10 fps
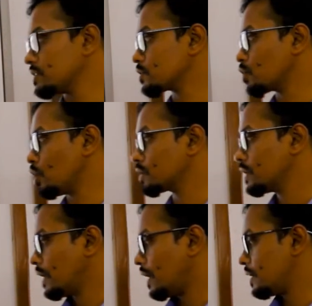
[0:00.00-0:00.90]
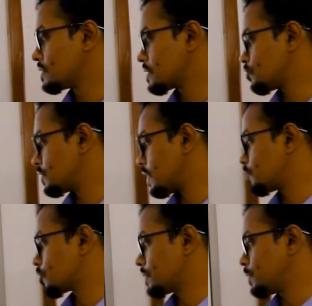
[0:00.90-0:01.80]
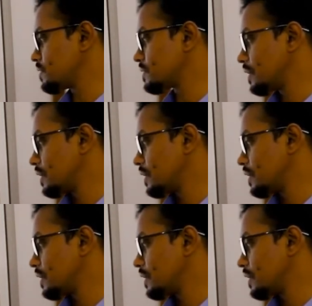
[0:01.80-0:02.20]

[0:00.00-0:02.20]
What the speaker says: it is called unsaturated hydrocarbons,